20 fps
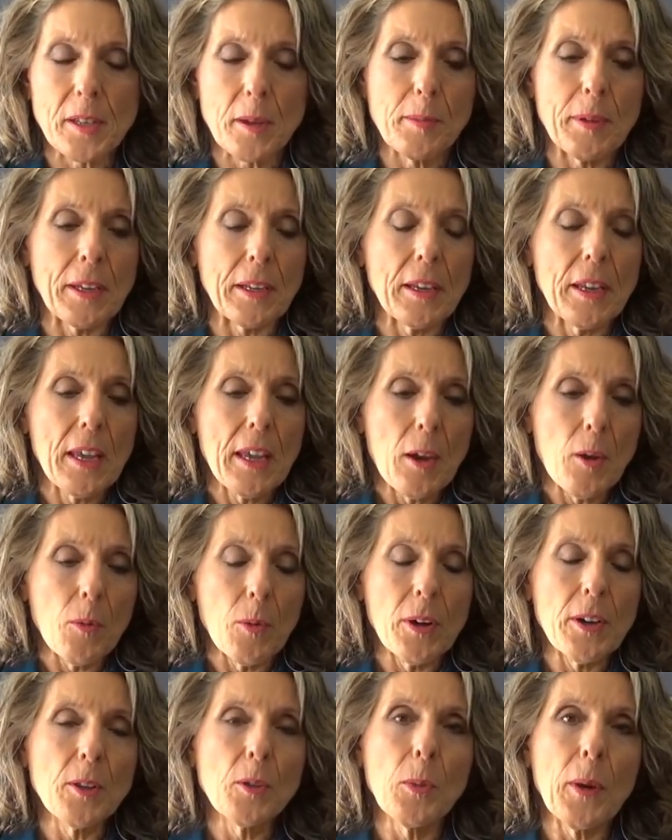I mean,
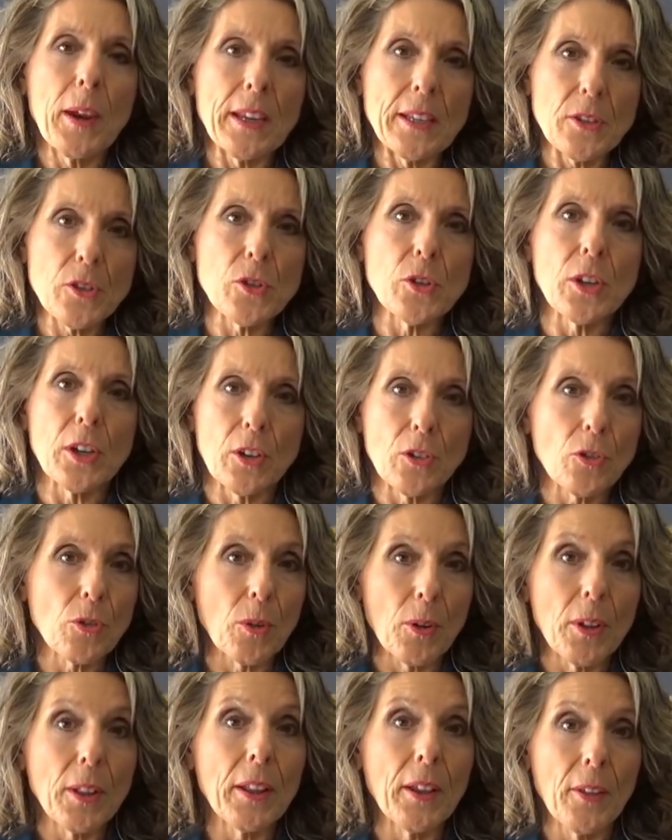one of the ways to
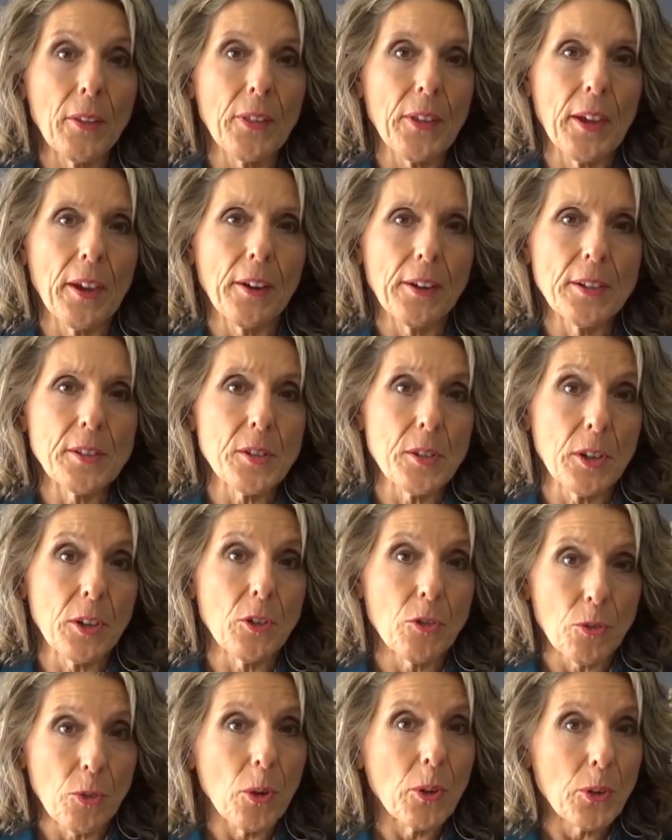control healthcare is to
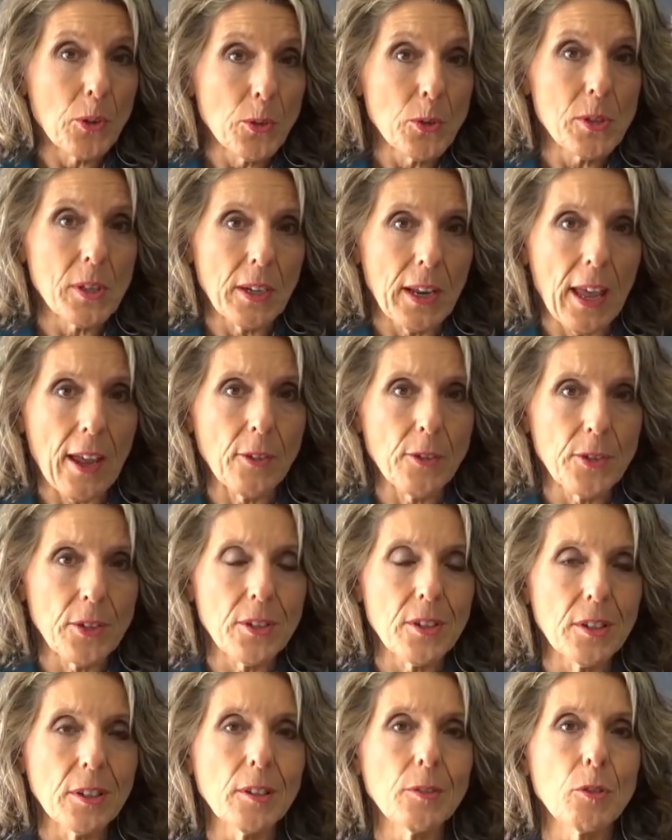control who's allowed to
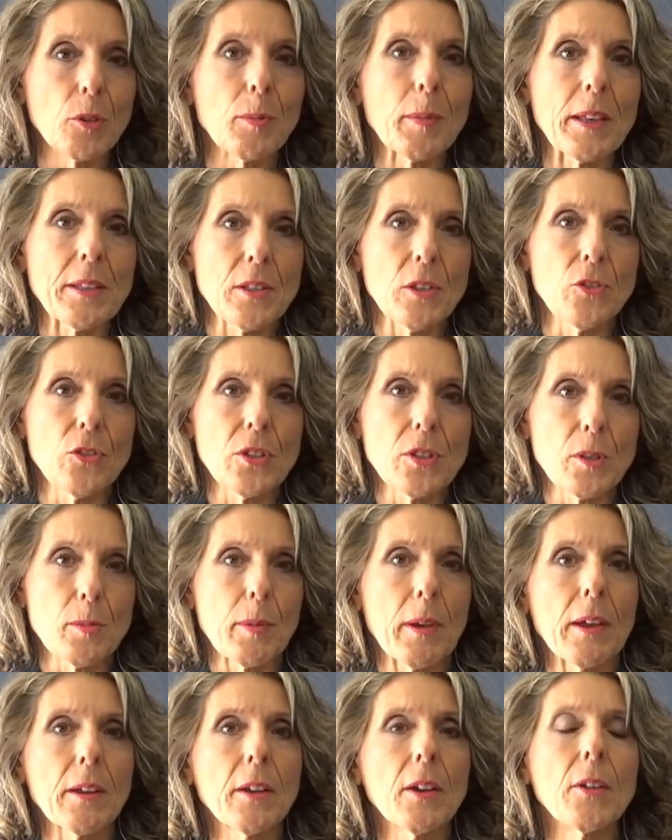deliver messages
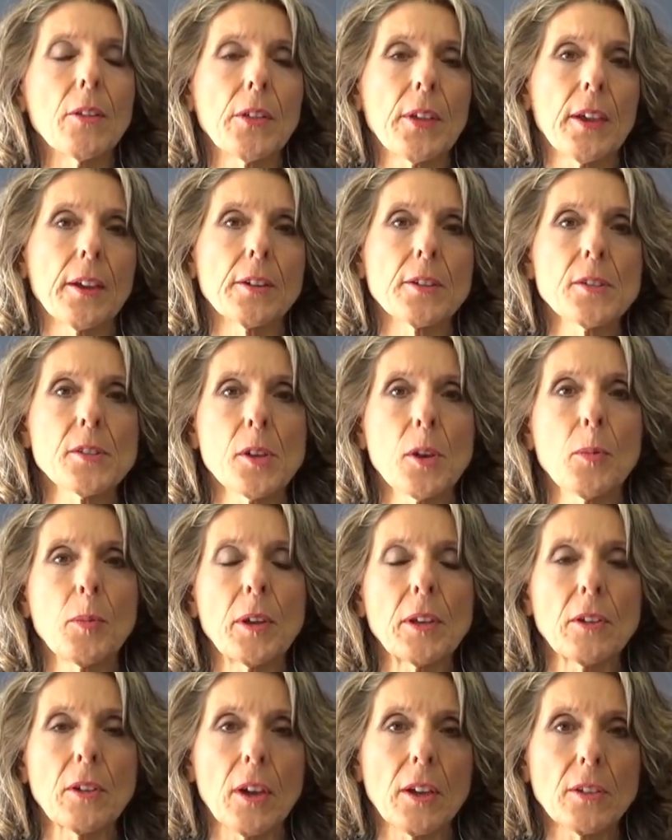about healthcare. So
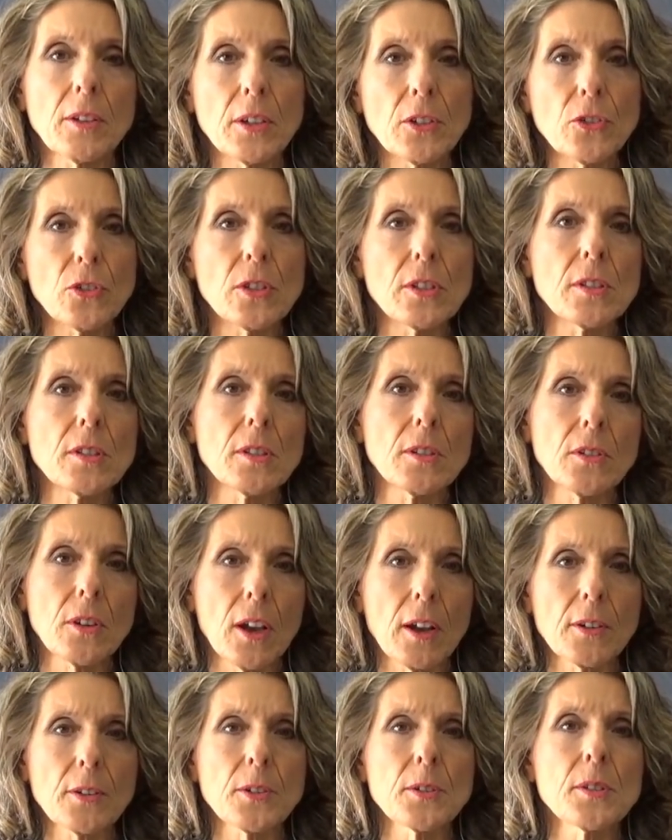when dietitians and
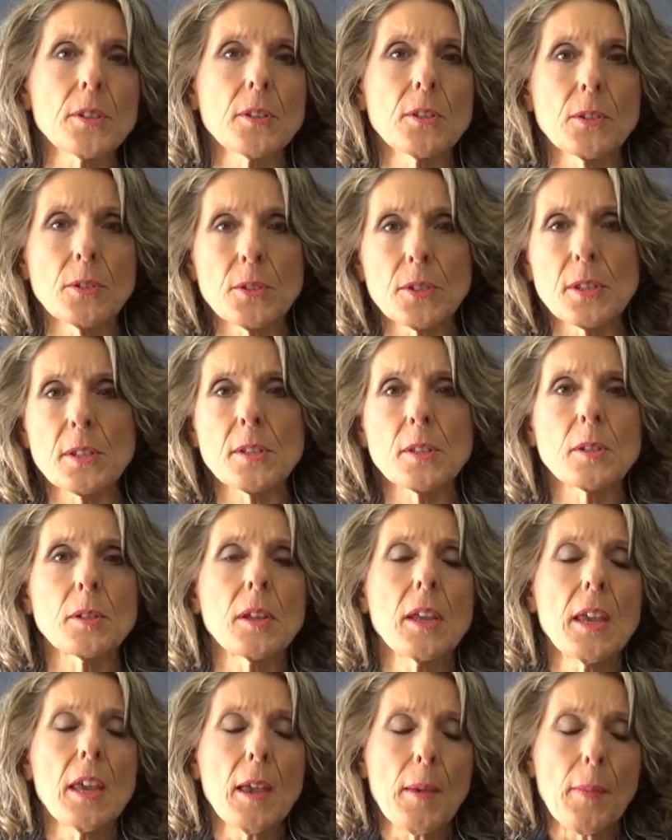doctors and nurses and
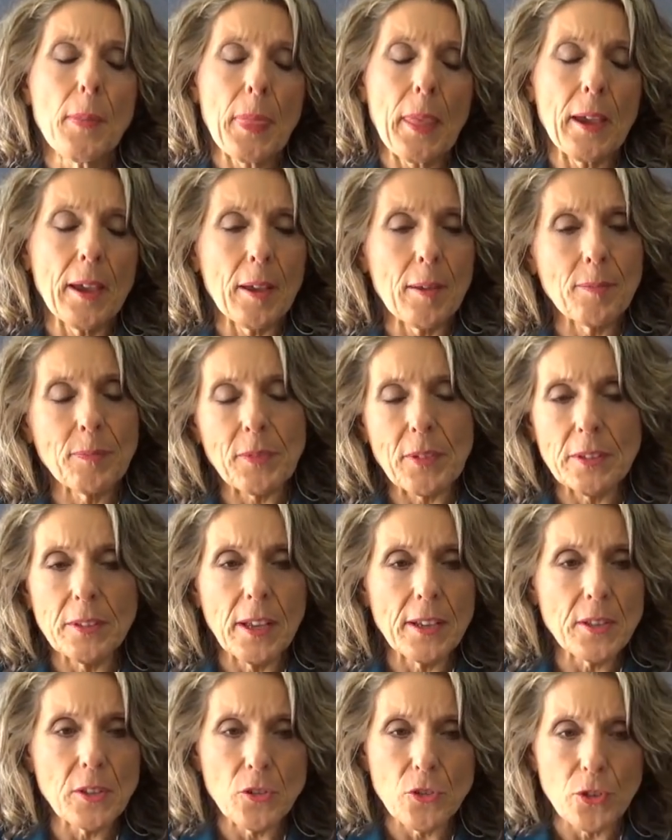um,
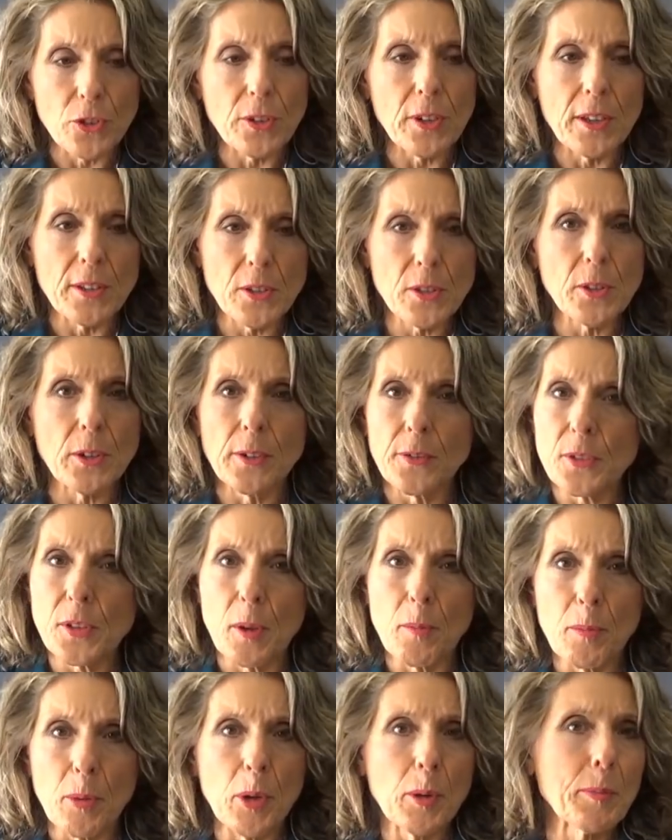licensure does serve
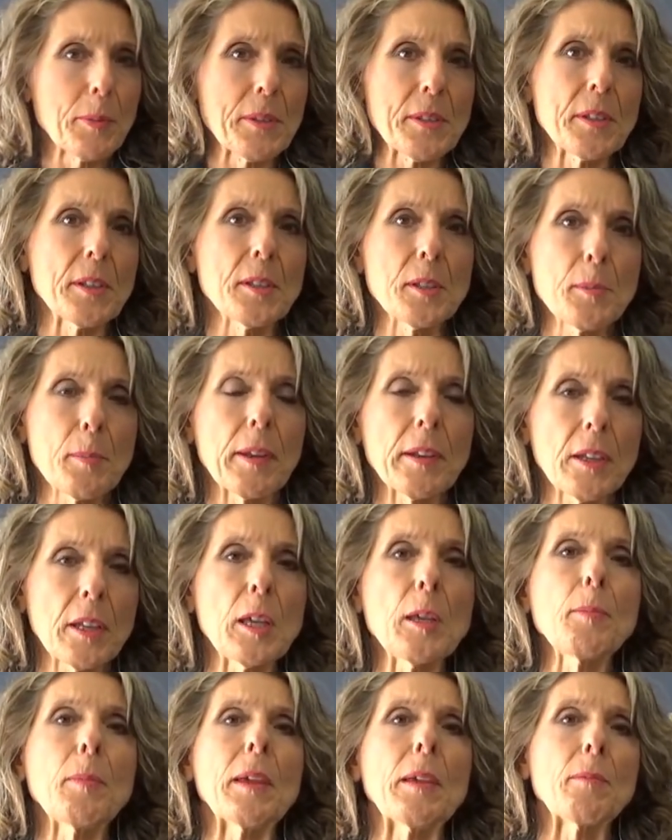some purposes, but
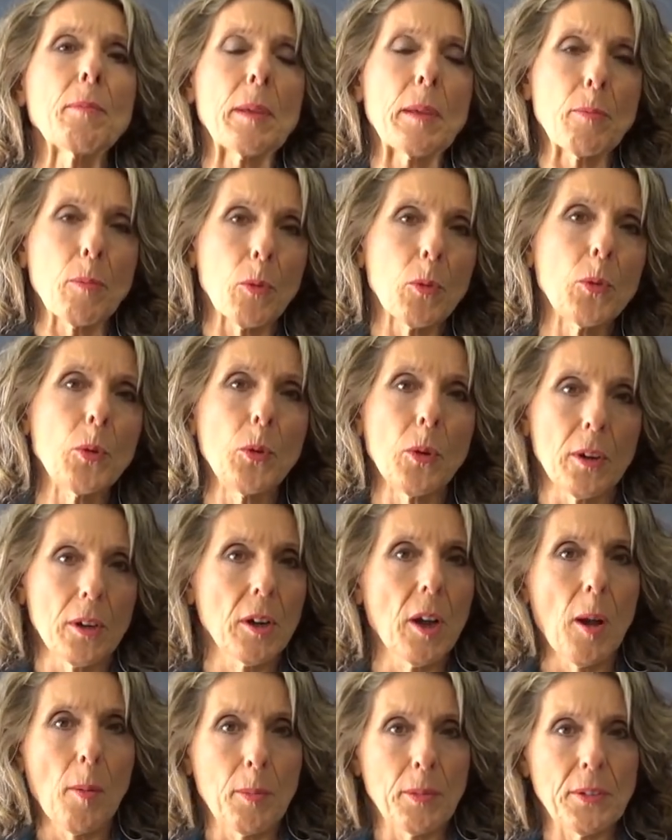keeping people who are
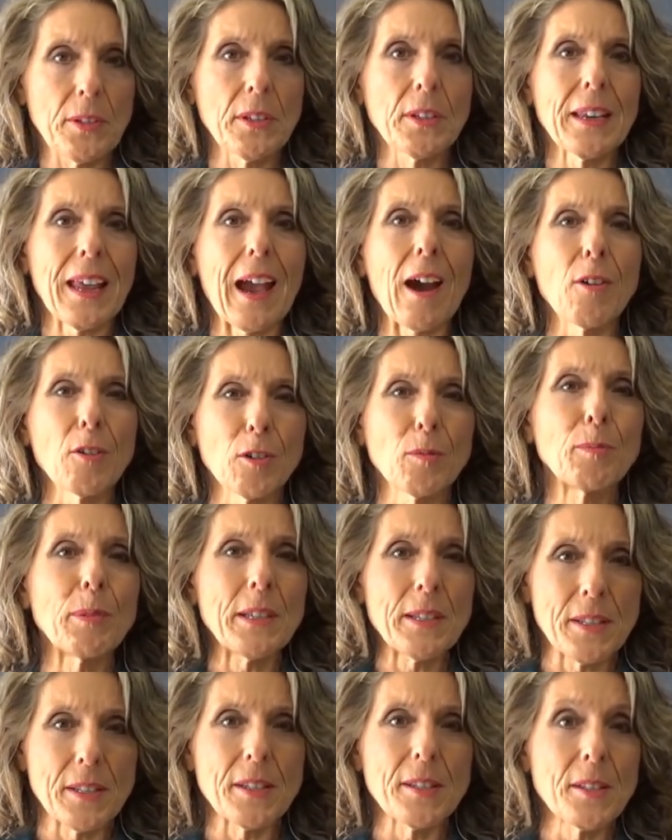competent out of
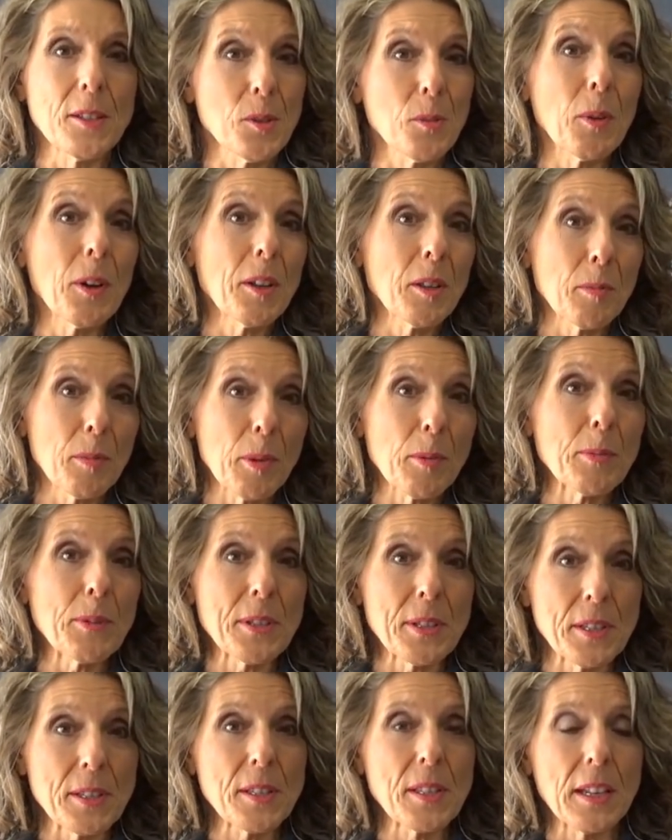business is one of the
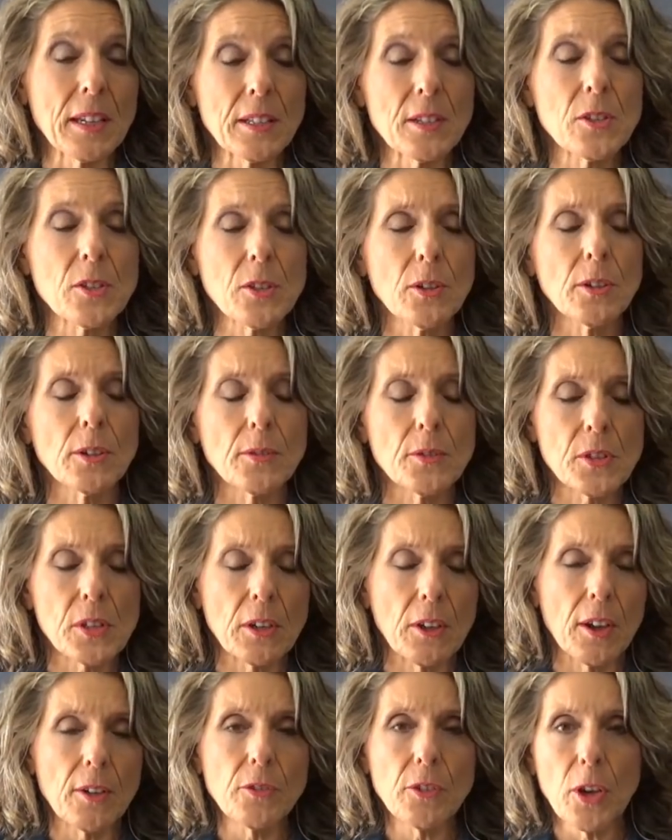purposes that it serves.
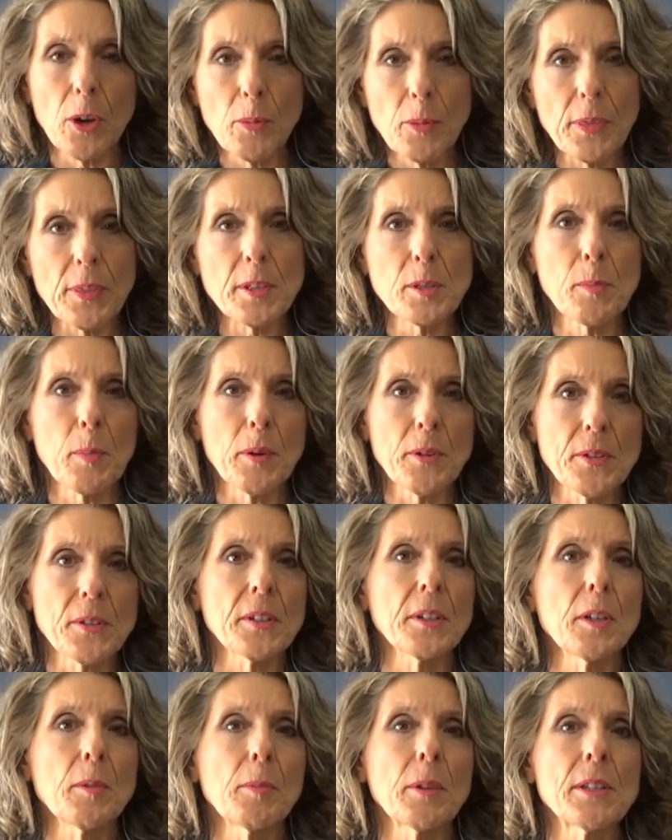And I've dealt with this
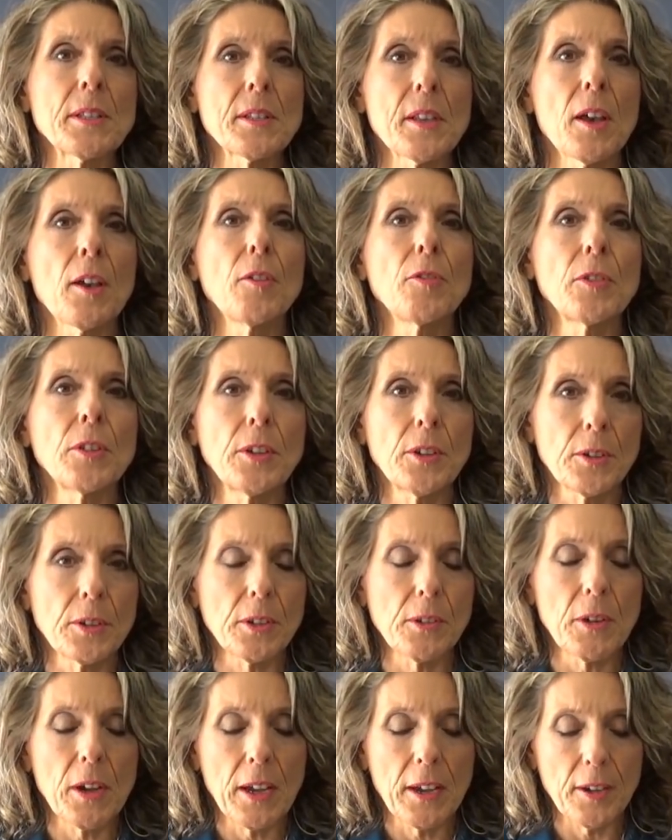personally myself here
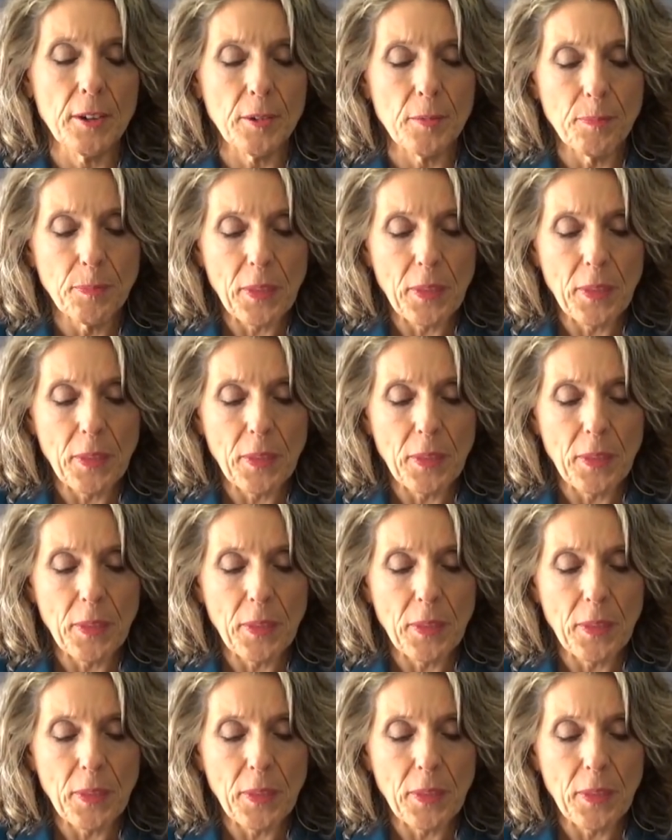in Ohio.